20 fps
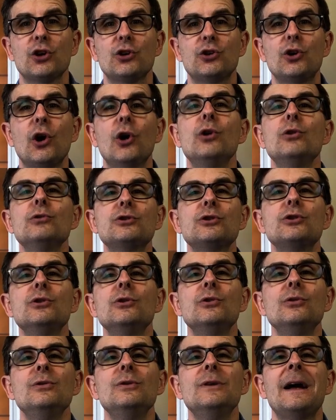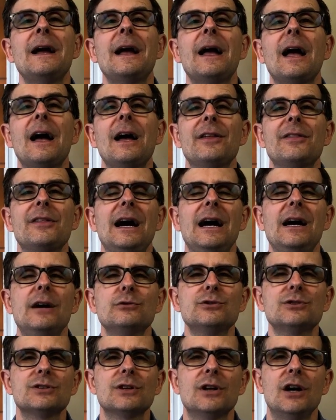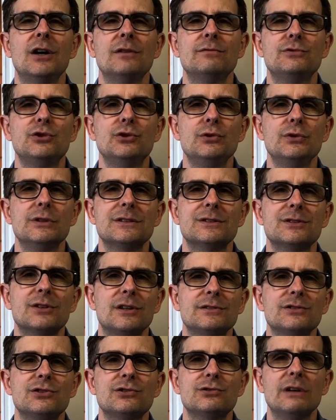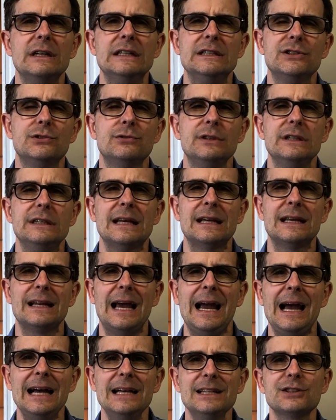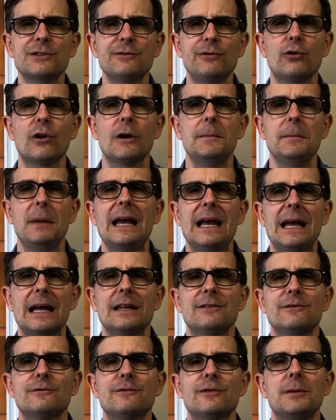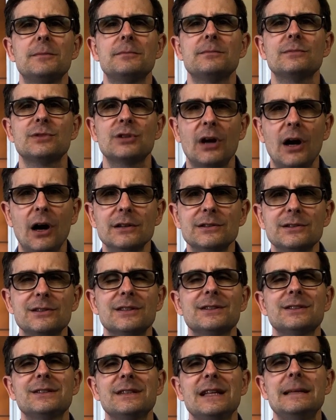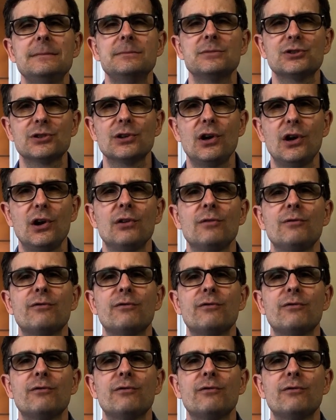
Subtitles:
go to the house of Judas on Straight Street and ask for a man from Tarsus named Saul,